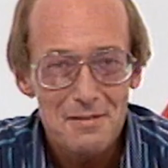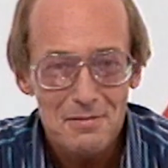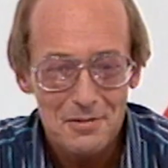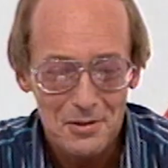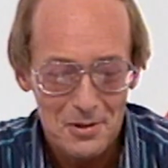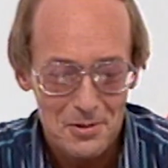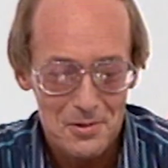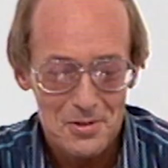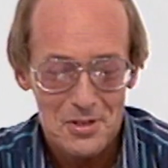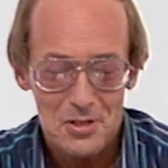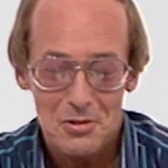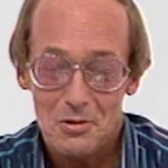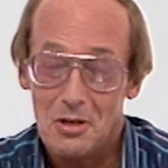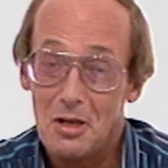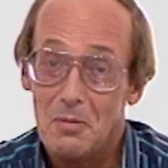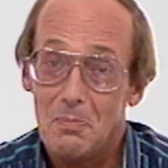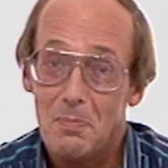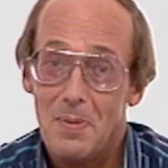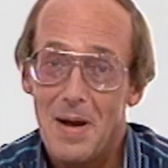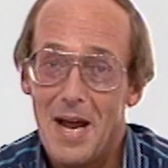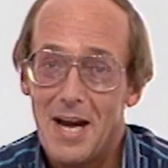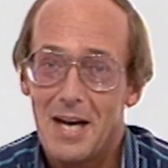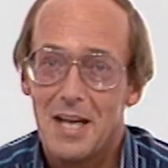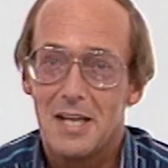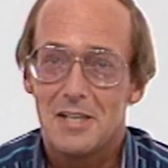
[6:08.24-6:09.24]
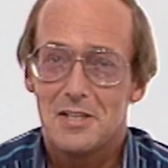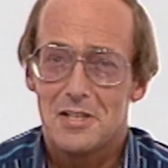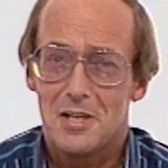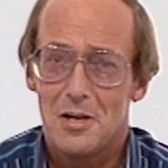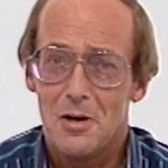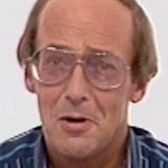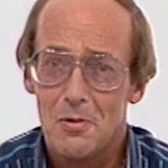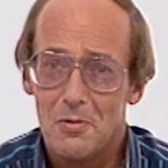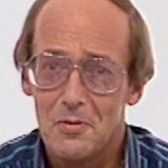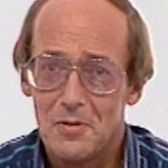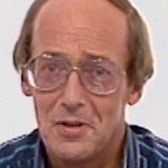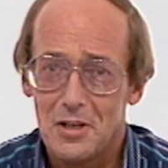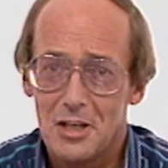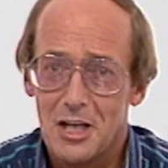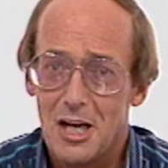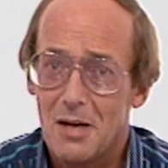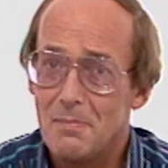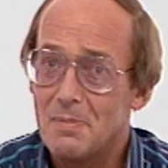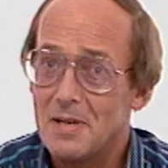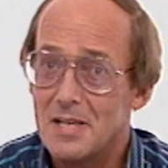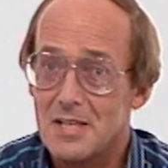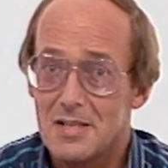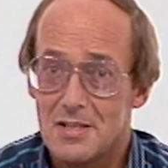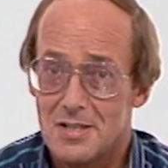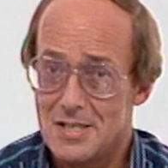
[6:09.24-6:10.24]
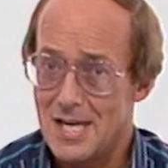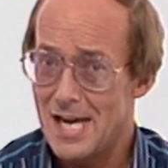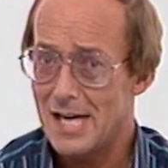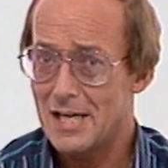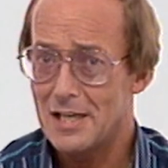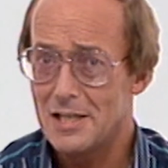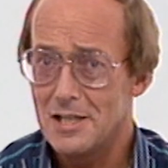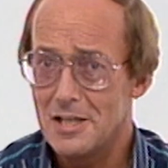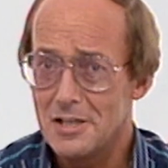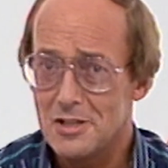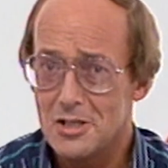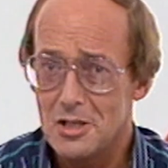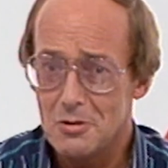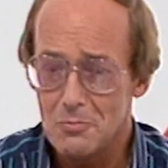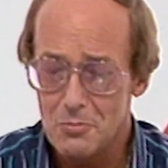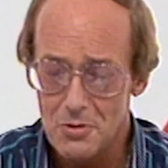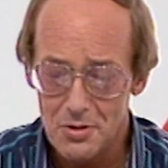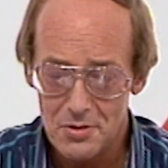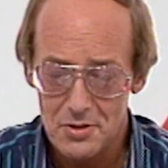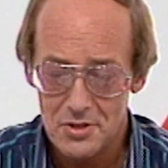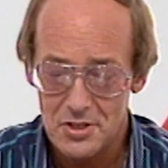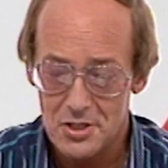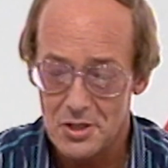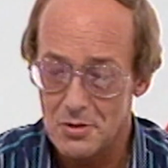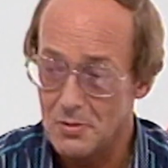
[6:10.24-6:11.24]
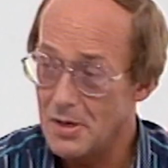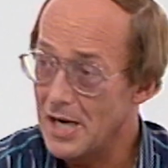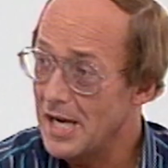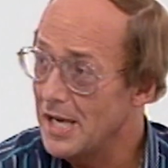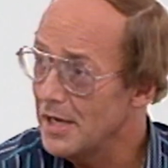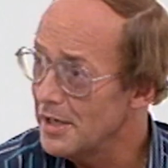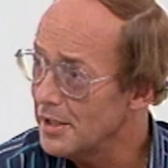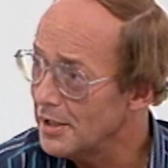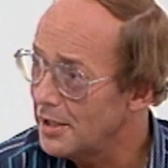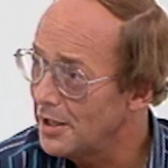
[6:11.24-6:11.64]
of course, you can package the whole thing up exactly as you want to, in a